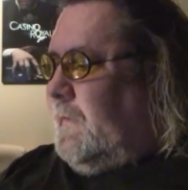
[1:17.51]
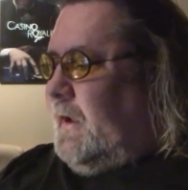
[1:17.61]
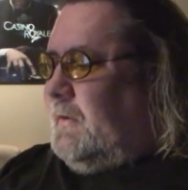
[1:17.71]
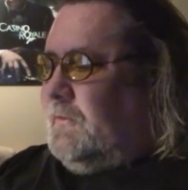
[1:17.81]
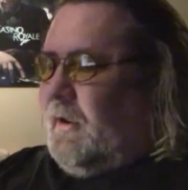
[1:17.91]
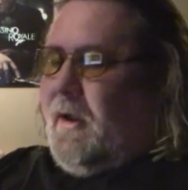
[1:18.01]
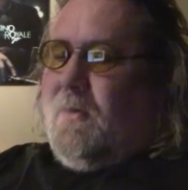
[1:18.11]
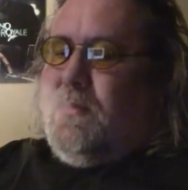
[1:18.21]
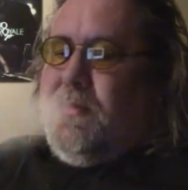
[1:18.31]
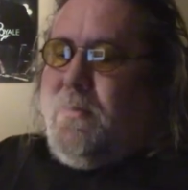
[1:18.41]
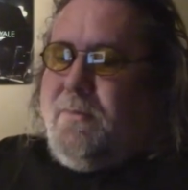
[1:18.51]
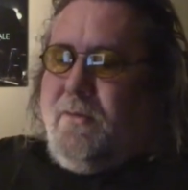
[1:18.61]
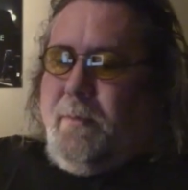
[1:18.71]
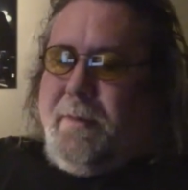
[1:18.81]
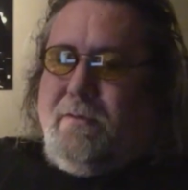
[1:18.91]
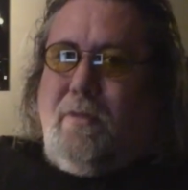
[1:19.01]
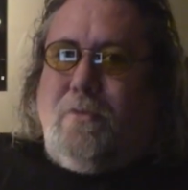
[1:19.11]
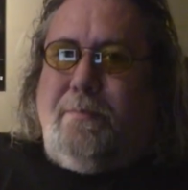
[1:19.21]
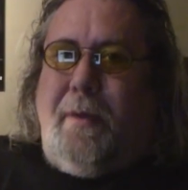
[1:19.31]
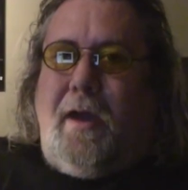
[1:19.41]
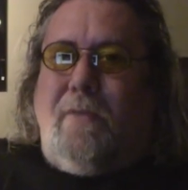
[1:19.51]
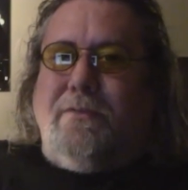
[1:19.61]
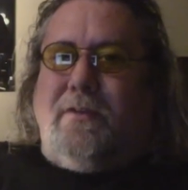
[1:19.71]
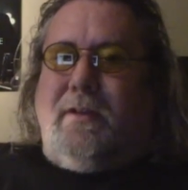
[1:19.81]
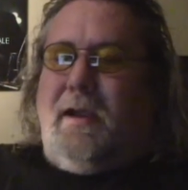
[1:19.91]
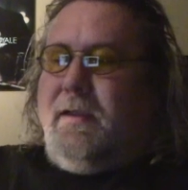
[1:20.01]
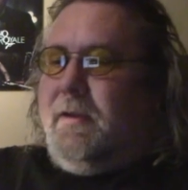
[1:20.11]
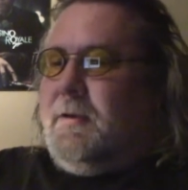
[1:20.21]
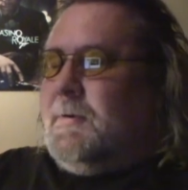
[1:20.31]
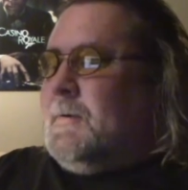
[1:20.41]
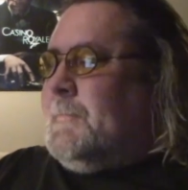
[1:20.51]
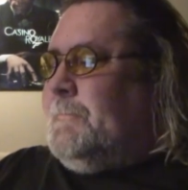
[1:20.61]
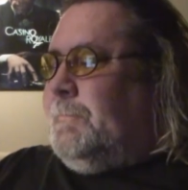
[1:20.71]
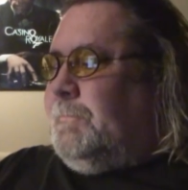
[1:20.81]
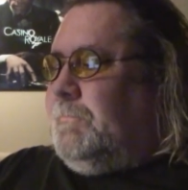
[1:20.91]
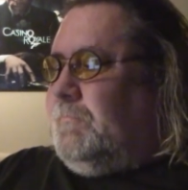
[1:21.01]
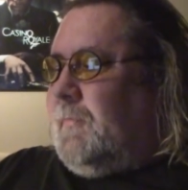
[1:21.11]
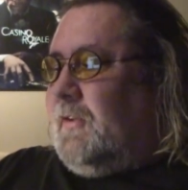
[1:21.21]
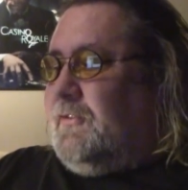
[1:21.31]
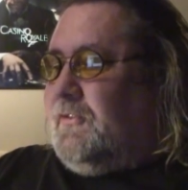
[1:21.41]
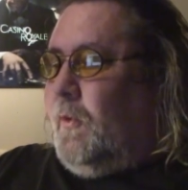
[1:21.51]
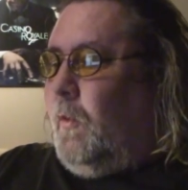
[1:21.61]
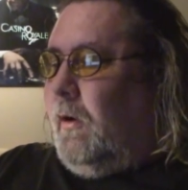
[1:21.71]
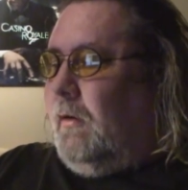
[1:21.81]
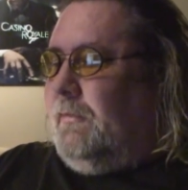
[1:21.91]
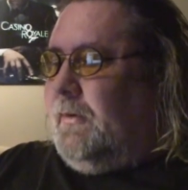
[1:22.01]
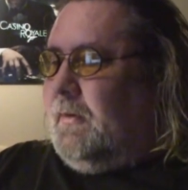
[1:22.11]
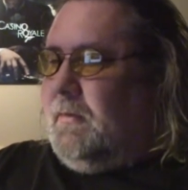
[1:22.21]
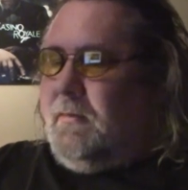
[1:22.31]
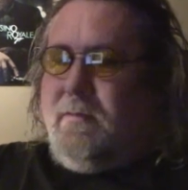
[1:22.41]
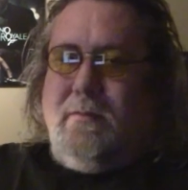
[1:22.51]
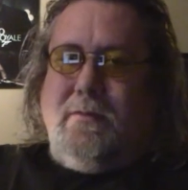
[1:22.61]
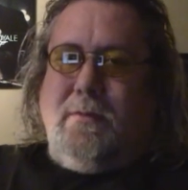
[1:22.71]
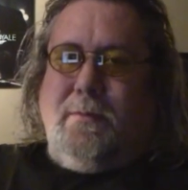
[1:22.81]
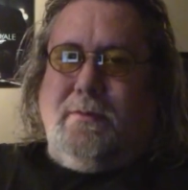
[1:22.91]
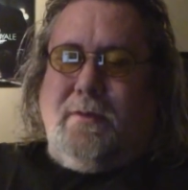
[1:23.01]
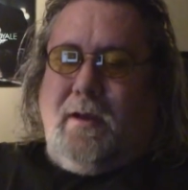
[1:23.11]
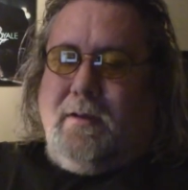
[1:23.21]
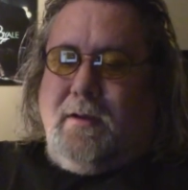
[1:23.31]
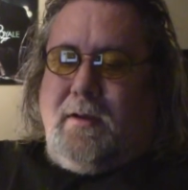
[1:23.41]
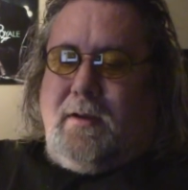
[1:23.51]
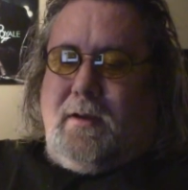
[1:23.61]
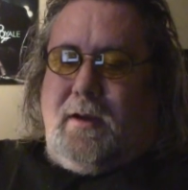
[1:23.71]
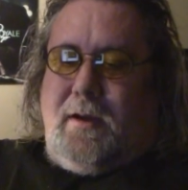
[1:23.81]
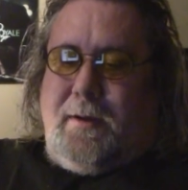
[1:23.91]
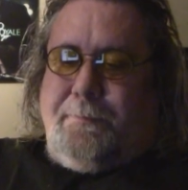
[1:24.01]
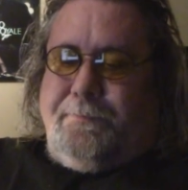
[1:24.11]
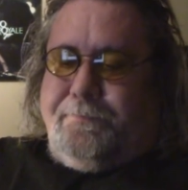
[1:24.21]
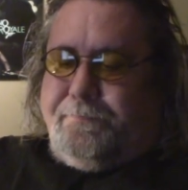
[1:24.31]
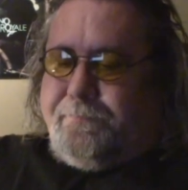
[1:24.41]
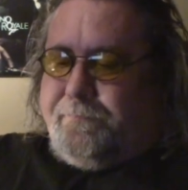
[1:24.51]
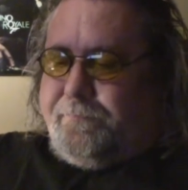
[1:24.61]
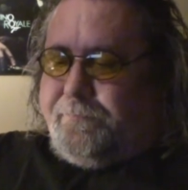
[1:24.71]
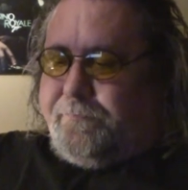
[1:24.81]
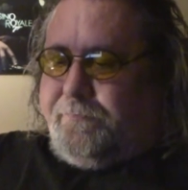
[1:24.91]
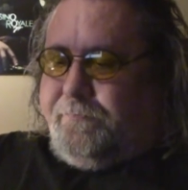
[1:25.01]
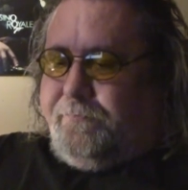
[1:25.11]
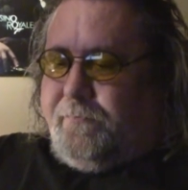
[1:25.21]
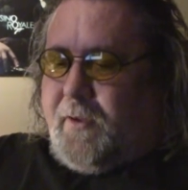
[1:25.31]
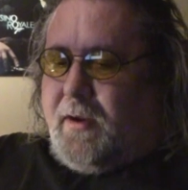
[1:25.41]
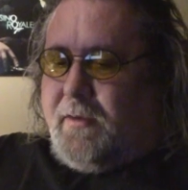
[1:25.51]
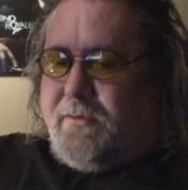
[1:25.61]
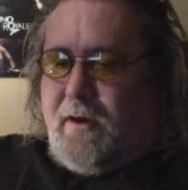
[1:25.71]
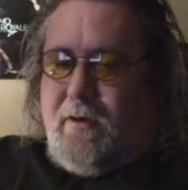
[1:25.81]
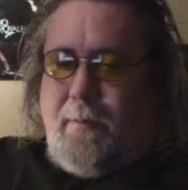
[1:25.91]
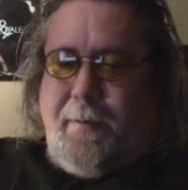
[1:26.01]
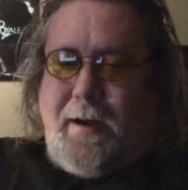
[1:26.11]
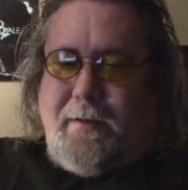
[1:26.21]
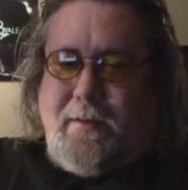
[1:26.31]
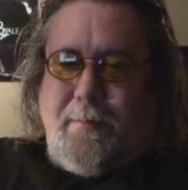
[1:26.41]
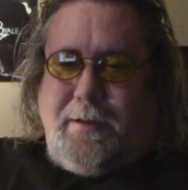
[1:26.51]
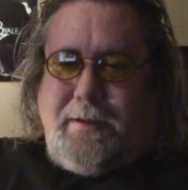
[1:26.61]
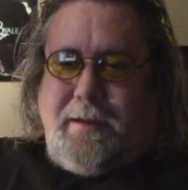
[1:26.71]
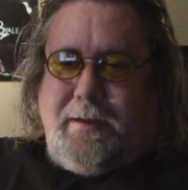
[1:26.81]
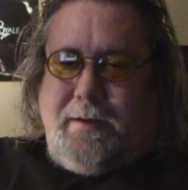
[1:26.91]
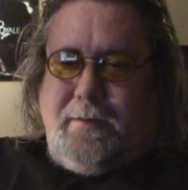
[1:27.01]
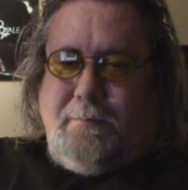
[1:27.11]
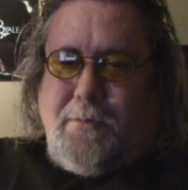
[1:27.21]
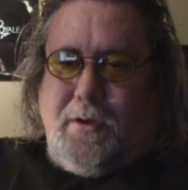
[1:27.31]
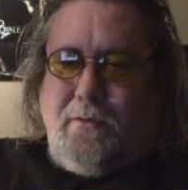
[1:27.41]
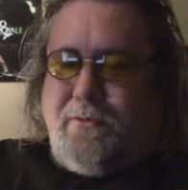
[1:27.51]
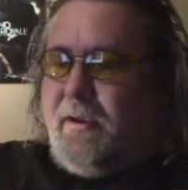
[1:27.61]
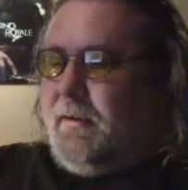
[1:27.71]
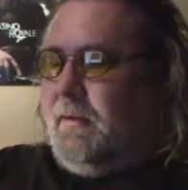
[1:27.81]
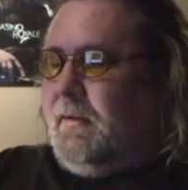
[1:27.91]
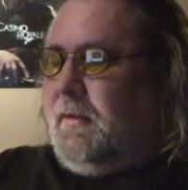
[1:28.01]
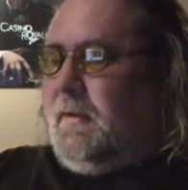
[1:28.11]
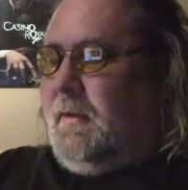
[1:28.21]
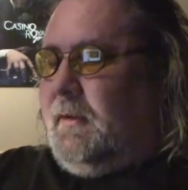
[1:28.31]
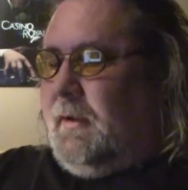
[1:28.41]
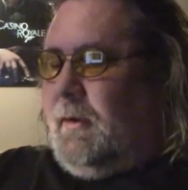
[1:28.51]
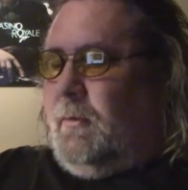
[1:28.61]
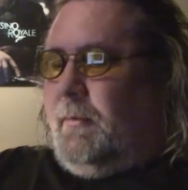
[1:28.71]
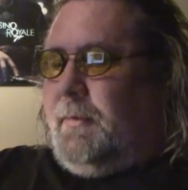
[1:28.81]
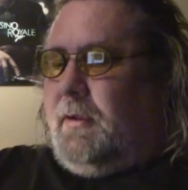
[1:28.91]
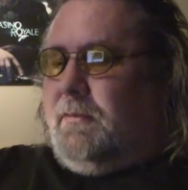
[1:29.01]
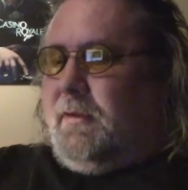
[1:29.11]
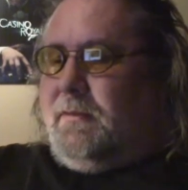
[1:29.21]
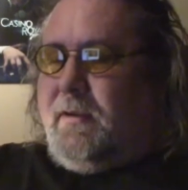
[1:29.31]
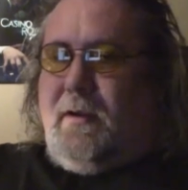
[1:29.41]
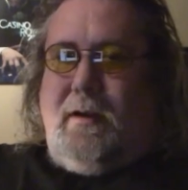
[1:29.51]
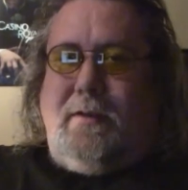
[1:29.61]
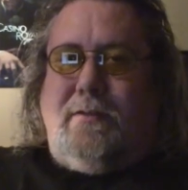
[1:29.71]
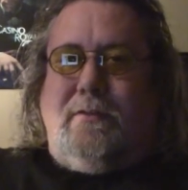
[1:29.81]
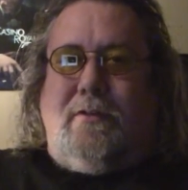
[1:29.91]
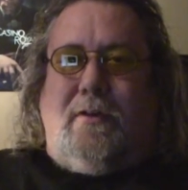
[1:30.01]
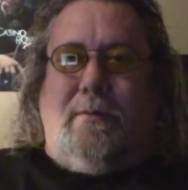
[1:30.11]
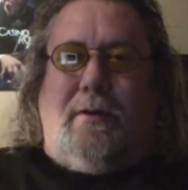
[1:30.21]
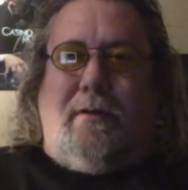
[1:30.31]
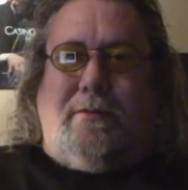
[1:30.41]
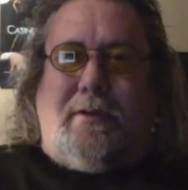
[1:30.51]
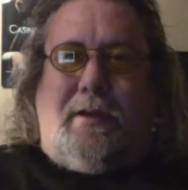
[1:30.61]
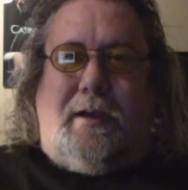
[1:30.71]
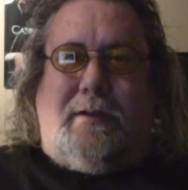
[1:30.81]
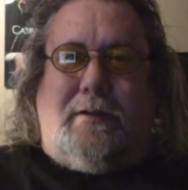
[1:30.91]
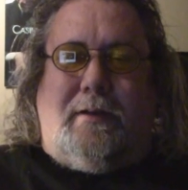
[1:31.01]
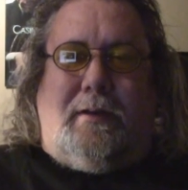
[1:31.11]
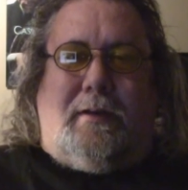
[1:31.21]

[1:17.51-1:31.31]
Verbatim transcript: there's uh, sort of we cross paths and that here, yeah? sort of, shall we say. Um, let's go right back to the beginning. Music. Now, what music did I listen to when I was a kid?